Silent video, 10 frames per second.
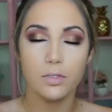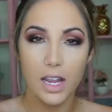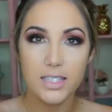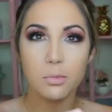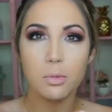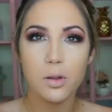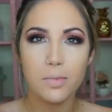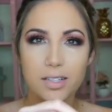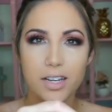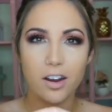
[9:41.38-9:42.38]
Next, I'm gonna put
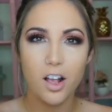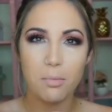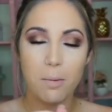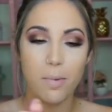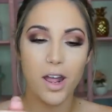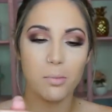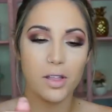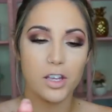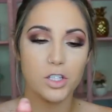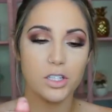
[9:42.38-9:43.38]
mascara on my bottom
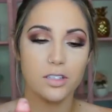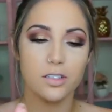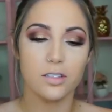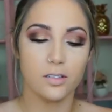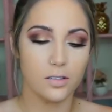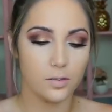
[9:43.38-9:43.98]
lashes.